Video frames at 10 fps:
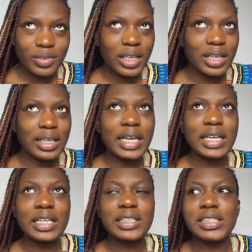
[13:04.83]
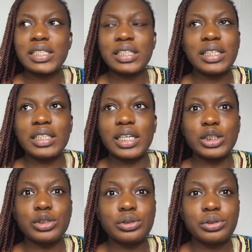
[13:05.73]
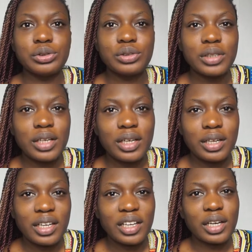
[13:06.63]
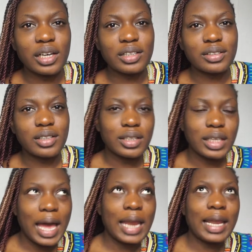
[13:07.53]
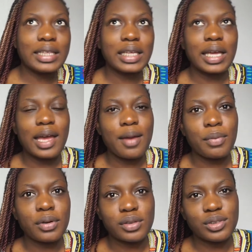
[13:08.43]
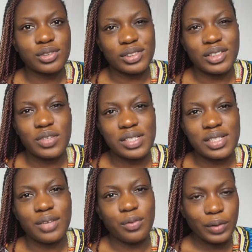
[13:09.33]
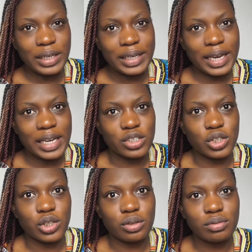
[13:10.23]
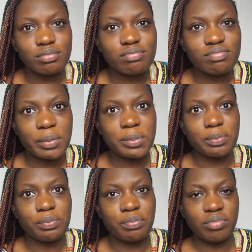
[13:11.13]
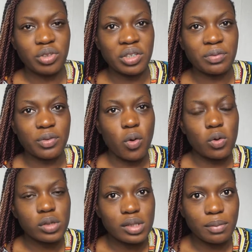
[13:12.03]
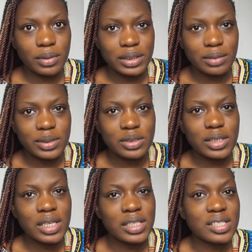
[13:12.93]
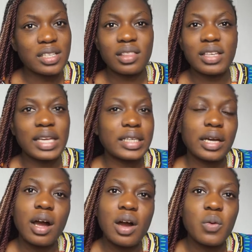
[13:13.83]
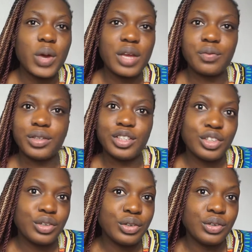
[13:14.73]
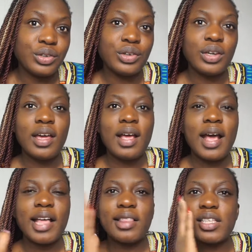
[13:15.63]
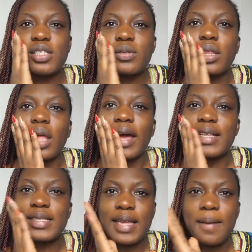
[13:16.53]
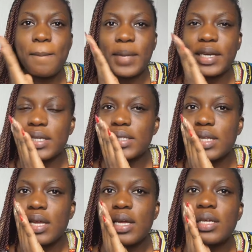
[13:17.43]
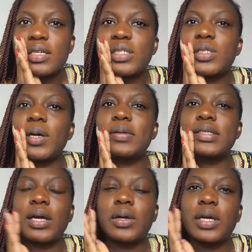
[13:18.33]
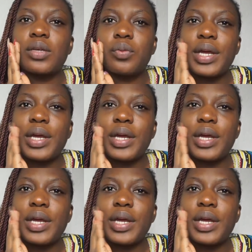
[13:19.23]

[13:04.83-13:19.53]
And like, there's nothing they can do. Like, they act like they care, but seriously, if you really cared, you could have called somebody. But she's like, there's nothing, like they can't wait for you. And this, I had 10 minutes. So I was like, okay,